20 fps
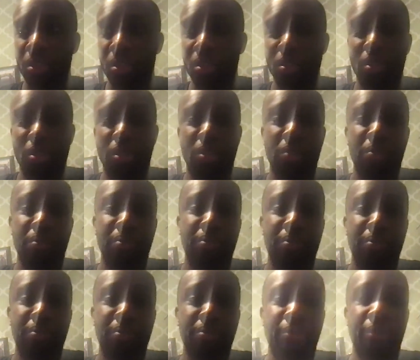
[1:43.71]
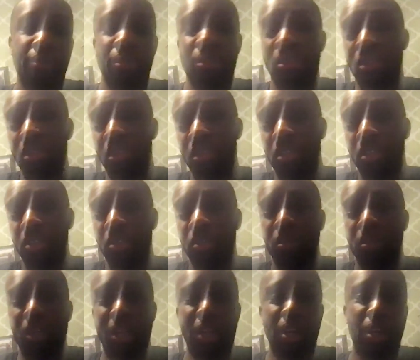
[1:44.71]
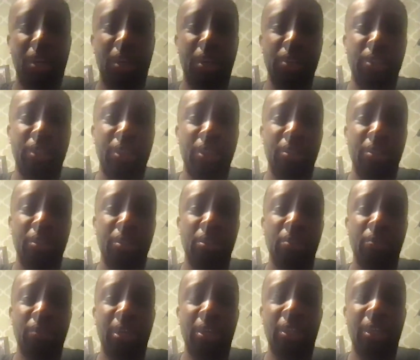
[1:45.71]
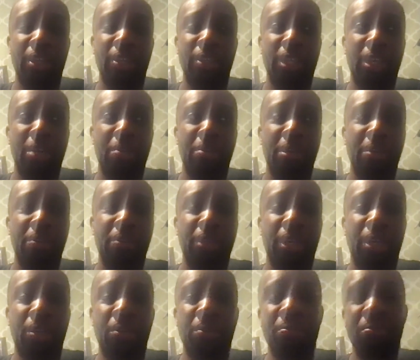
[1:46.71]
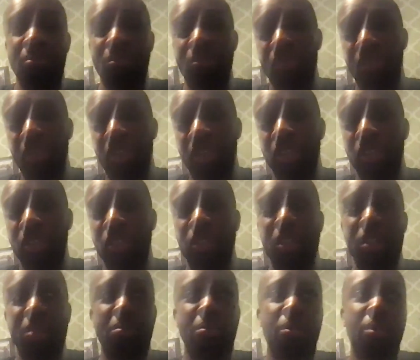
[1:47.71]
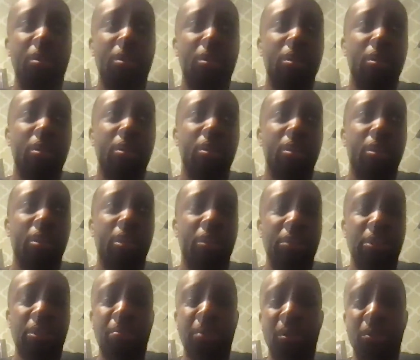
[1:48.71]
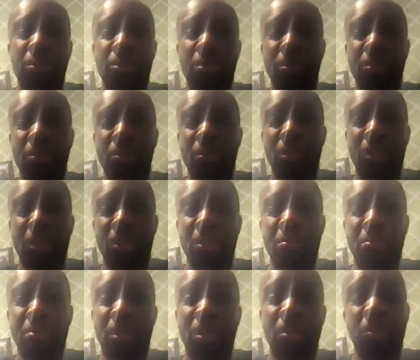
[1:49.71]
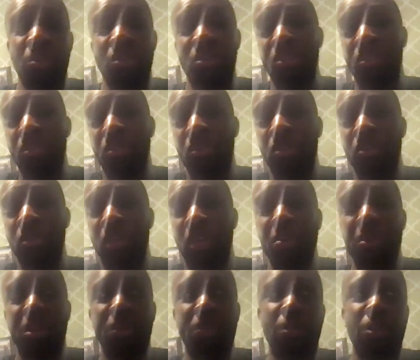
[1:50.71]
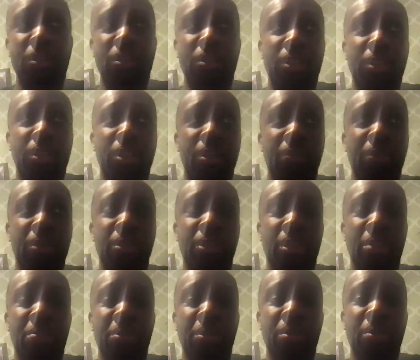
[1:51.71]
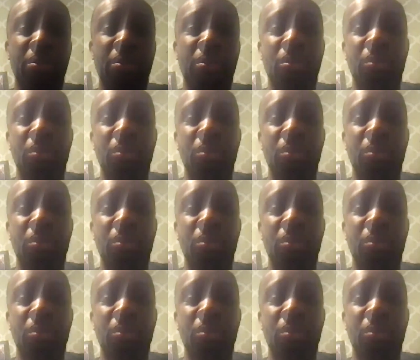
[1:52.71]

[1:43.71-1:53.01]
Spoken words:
So, Oleksandr Usyk kicks IBF title and gives the belt to Dan Dubois, who's the new IBF heavyweight champion,